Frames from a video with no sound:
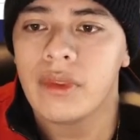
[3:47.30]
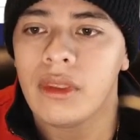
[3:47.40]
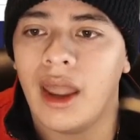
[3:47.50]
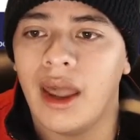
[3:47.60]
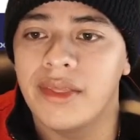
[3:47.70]

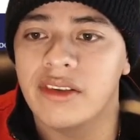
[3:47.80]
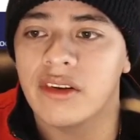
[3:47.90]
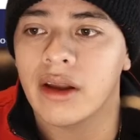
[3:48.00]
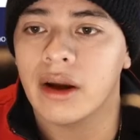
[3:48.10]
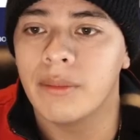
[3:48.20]
And these are
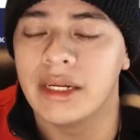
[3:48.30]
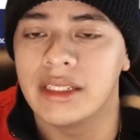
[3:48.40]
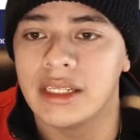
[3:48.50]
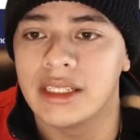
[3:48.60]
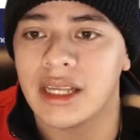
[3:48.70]
the companies
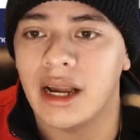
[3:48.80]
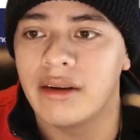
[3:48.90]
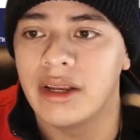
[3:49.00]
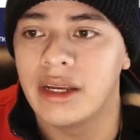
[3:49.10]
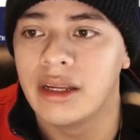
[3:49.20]
inside of
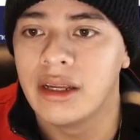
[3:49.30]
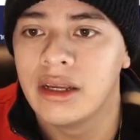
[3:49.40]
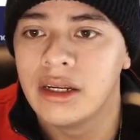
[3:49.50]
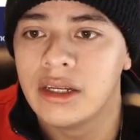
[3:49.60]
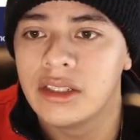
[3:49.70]
it.
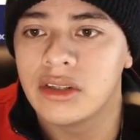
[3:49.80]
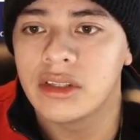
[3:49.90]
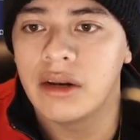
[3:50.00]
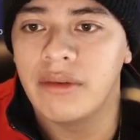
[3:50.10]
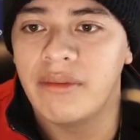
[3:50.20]
So it's
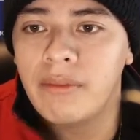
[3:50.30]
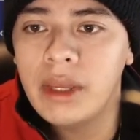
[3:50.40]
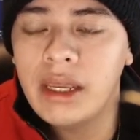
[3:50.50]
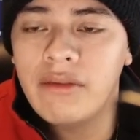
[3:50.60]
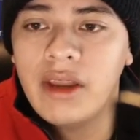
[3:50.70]
going to
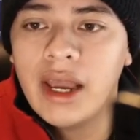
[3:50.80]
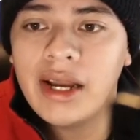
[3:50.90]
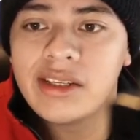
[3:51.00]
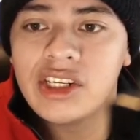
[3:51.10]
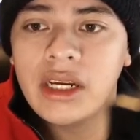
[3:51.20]
be
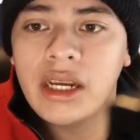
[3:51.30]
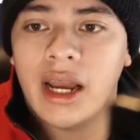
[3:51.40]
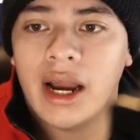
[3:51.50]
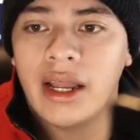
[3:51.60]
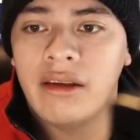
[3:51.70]
VIG,
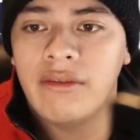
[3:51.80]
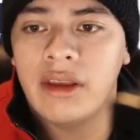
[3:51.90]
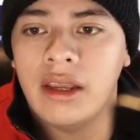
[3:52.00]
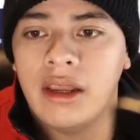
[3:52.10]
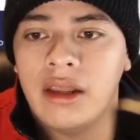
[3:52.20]

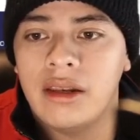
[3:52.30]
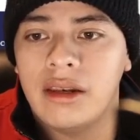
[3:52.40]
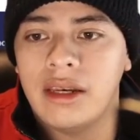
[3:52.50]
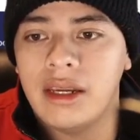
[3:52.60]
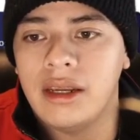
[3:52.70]
IDV,
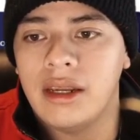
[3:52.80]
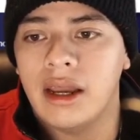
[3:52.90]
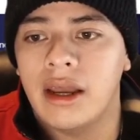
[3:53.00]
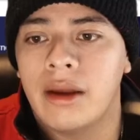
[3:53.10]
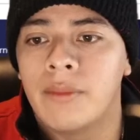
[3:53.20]

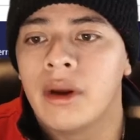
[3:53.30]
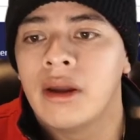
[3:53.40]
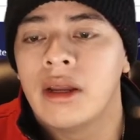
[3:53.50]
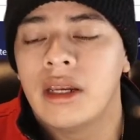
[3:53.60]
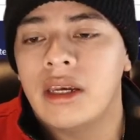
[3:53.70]
DEM,
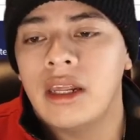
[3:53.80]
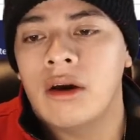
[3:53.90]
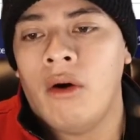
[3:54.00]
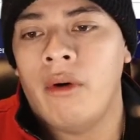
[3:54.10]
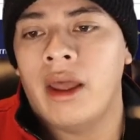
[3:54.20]

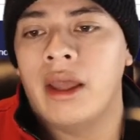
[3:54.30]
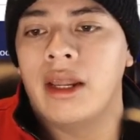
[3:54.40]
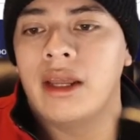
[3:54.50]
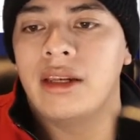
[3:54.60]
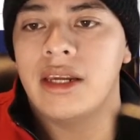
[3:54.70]
DON,
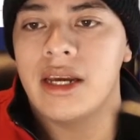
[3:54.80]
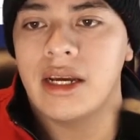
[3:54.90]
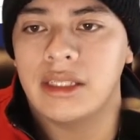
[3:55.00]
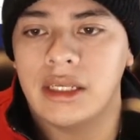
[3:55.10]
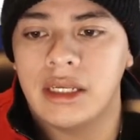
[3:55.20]
and
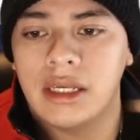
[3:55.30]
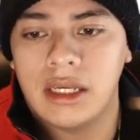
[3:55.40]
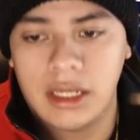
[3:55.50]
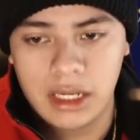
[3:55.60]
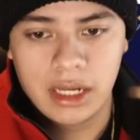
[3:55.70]

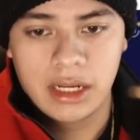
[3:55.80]
DSEN.